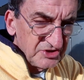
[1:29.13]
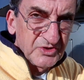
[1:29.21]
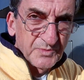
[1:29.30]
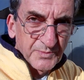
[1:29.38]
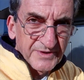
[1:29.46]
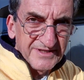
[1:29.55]

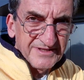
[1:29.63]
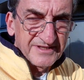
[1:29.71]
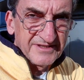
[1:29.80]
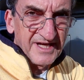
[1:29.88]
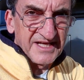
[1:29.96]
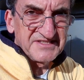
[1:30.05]
to print a
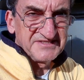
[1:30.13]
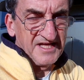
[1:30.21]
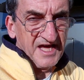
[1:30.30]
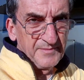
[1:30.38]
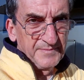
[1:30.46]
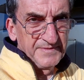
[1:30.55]
date
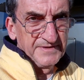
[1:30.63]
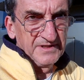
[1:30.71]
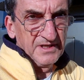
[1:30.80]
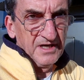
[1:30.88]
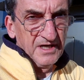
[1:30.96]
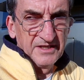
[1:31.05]
stamp
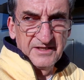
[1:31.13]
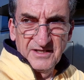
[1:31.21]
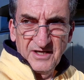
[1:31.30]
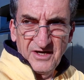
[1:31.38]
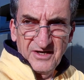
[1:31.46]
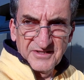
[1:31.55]
on
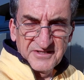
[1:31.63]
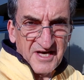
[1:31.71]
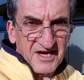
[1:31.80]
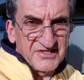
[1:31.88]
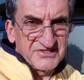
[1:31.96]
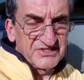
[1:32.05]
the tires.